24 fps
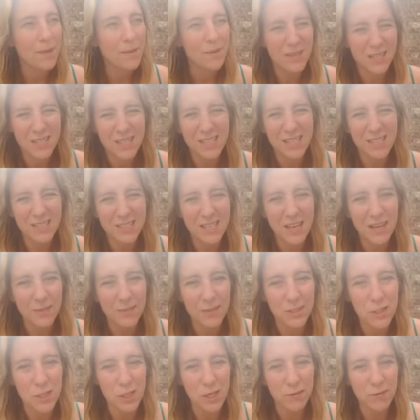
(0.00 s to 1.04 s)
This is
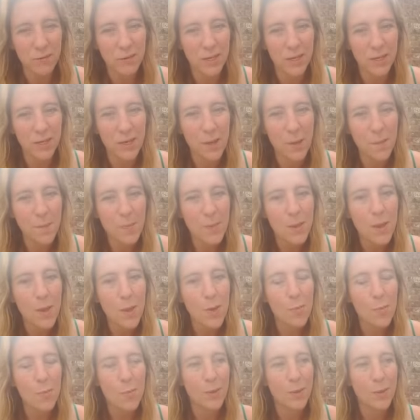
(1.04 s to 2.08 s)
kind of a chick flick,
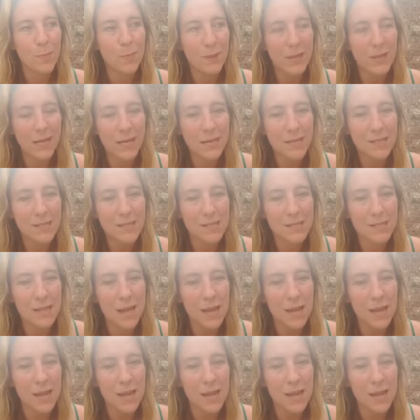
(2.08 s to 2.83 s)
but the piece